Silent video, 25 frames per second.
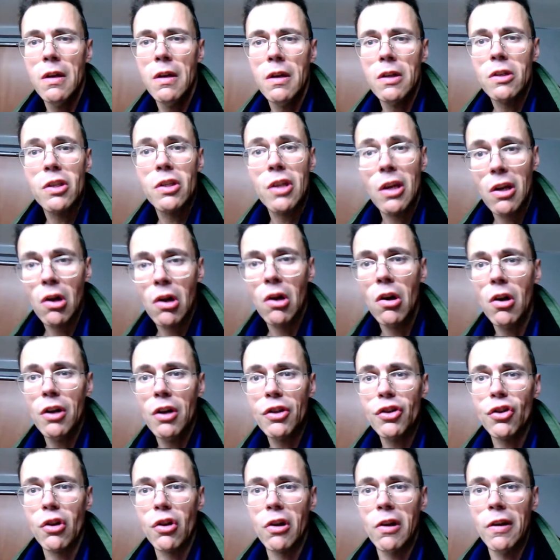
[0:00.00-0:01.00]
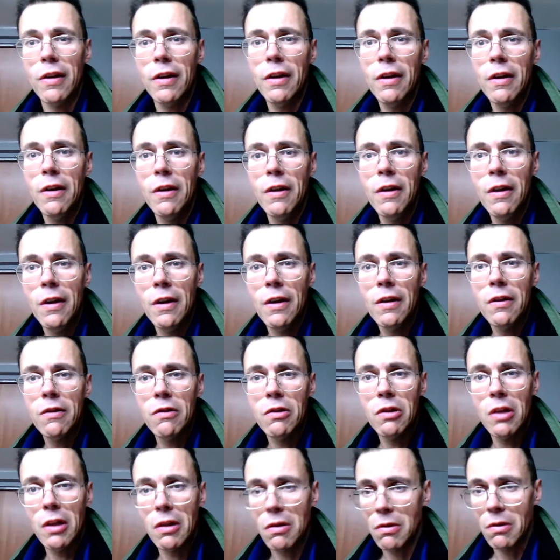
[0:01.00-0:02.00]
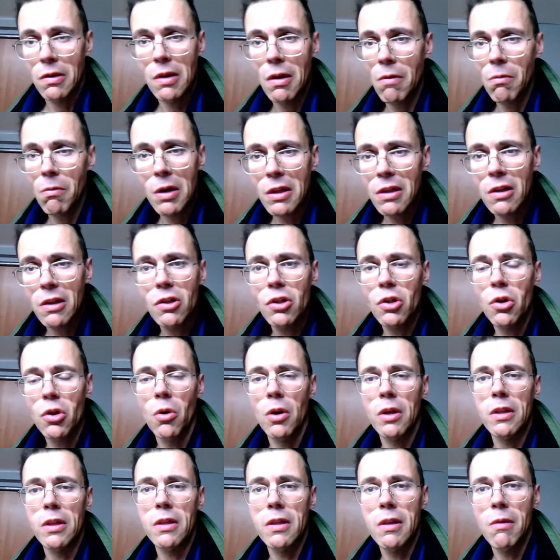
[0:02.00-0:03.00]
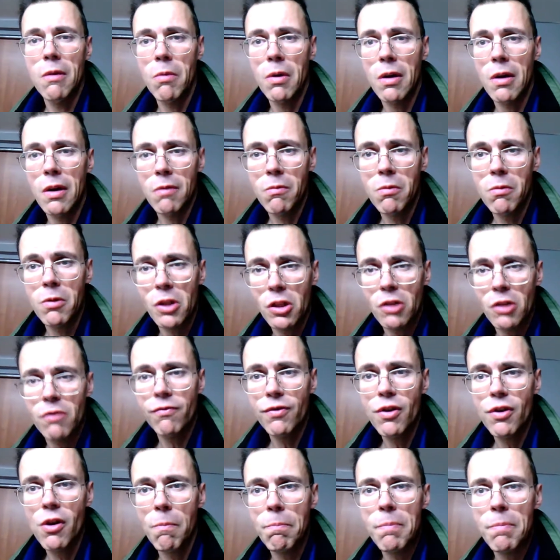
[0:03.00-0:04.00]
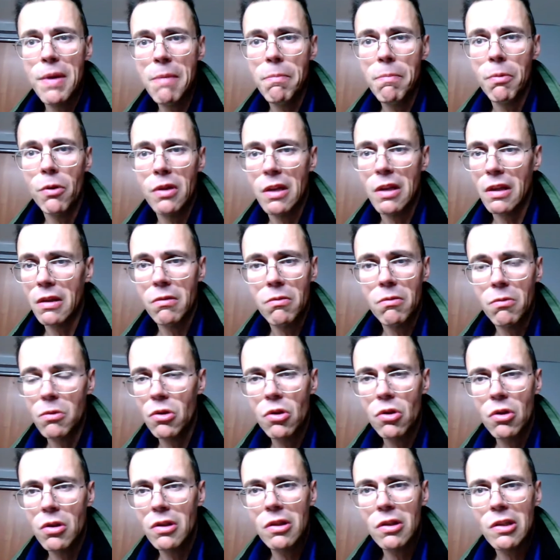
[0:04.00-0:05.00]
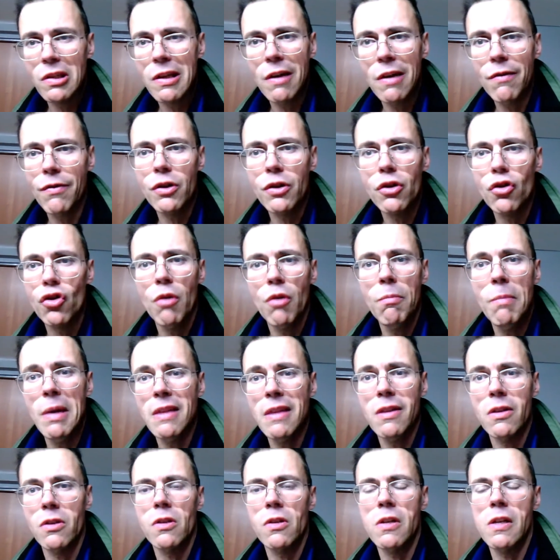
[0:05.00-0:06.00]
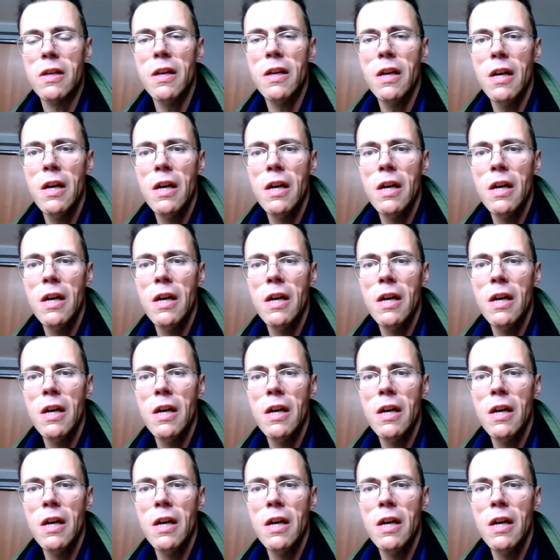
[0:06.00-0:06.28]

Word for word: psychologically that they were destroyed. There were it was few people that suffered tremendously.